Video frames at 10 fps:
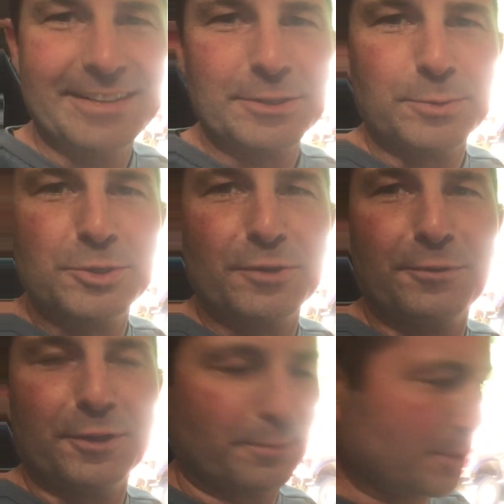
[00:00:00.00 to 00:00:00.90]
So we usually
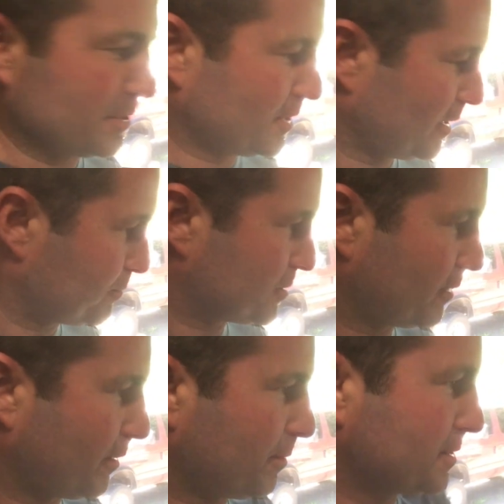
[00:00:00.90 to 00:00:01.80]
fill everybody's cups.
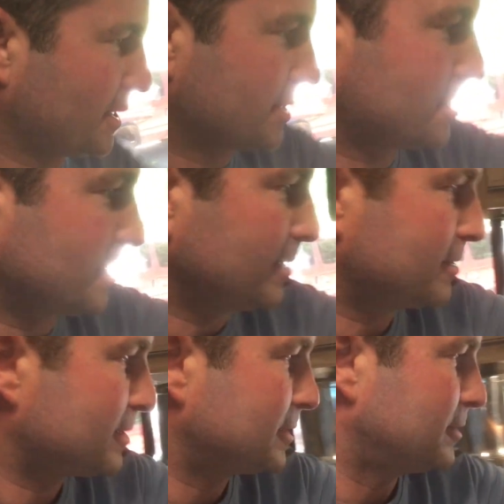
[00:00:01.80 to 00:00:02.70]
Everybody's got a
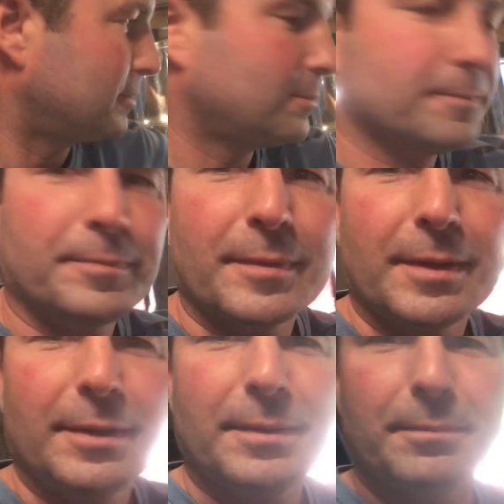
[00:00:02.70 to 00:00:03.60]
stainless steel
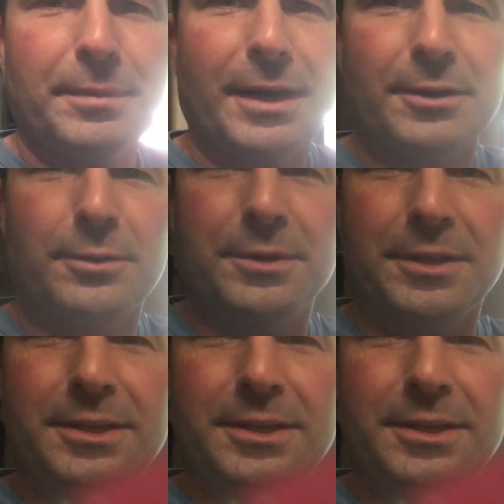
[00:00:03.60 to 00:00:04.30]
bottle, one of